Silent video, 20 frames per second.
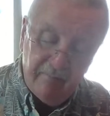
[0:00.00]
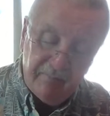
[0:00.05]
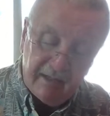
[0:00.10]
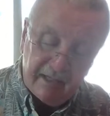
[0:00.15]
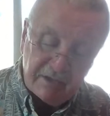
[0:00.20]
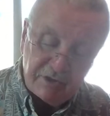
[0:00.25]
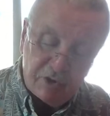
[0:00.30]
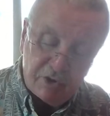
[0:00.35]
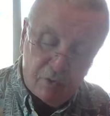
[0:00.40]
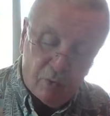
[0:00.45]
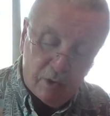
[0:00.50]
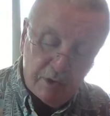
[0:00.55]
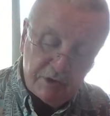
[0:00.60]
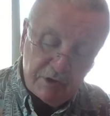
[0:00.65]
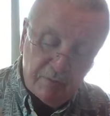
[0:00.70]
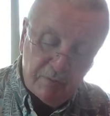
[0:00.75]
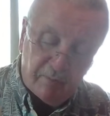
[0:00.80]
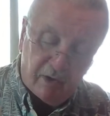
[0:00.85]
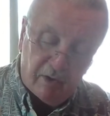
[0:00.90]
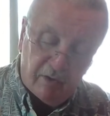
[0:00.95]
as court
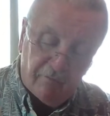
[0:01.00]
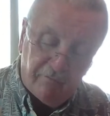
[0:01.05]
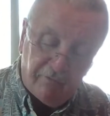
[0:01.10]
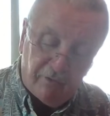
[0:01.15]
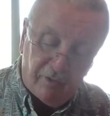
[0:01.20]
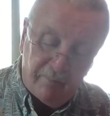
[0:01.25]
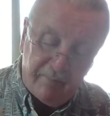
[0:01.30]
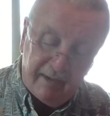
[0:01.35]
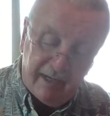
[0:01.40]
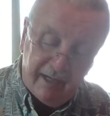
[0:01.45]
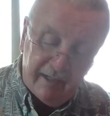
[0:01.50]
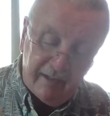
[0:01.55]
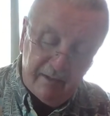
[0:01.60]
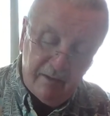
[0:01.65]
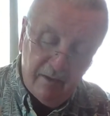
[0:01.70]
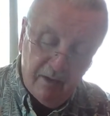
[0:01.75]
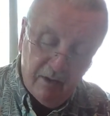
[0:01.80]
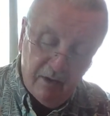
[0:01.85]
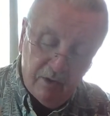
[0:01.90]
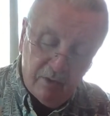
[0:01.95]
tomorrow for a man
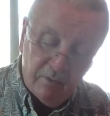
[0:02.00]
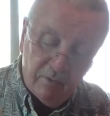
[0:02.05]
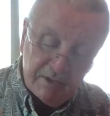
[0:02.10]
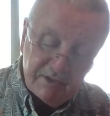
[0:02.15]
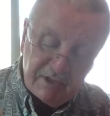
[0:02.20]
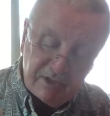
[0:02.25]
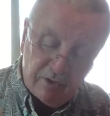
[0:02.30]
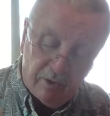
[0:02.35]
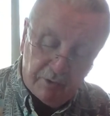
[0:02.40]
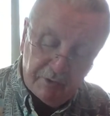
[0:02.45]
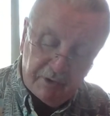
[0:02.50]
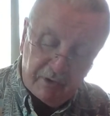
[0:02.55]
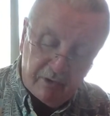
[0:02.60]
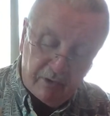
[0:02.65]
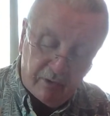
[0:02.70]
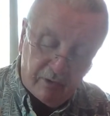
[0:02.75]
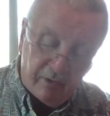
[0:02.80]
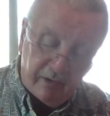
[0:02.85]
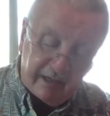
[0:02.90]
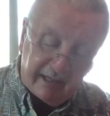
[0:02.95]
who assaulted
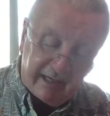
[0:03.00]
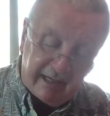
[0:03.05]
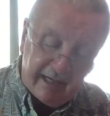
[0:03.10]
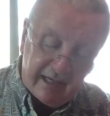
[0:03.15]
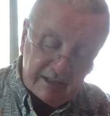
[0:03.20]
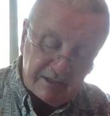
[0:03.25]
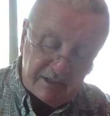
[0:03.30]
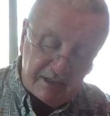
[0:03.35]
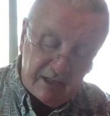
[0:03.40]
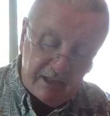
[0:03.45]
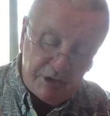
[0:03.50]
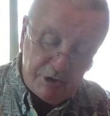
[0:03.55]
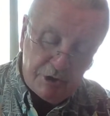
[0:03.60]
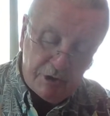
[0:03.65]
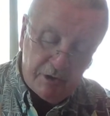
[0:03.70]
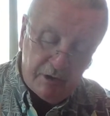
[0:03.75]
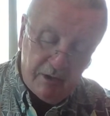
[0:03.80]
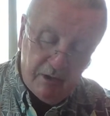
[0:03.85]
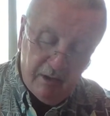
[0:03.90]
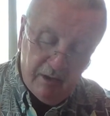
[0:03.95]
her at a gas
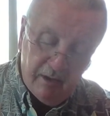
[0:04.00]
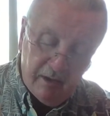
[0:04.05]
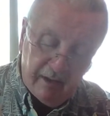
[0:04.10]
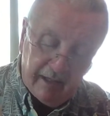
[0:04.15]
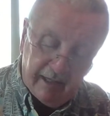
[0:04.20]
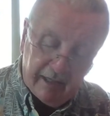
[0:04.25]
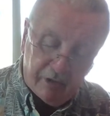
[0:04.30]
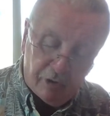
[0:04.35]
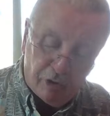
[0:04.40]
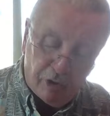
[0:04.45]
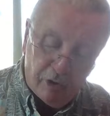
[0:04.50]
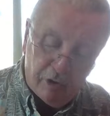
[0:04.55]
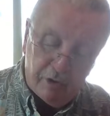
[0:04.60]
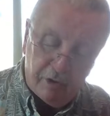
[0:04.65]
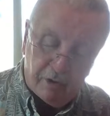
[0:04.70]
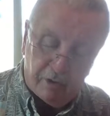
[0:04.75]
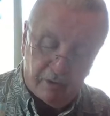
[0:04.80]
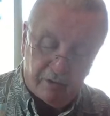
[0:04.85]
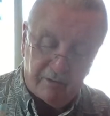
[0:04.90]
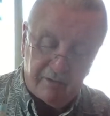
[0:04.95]
station and hurt
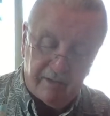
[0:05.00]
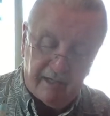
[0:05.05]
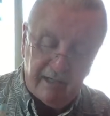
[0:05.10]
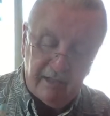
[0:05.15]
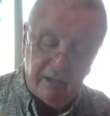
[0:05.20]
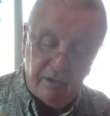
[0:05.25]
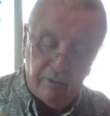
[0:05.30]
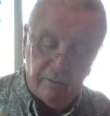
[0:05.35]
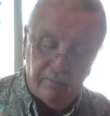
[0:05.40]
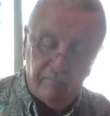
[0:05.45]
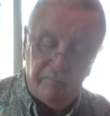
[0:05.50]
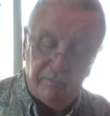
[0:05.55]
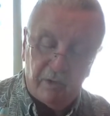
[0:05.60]
her. Thank you.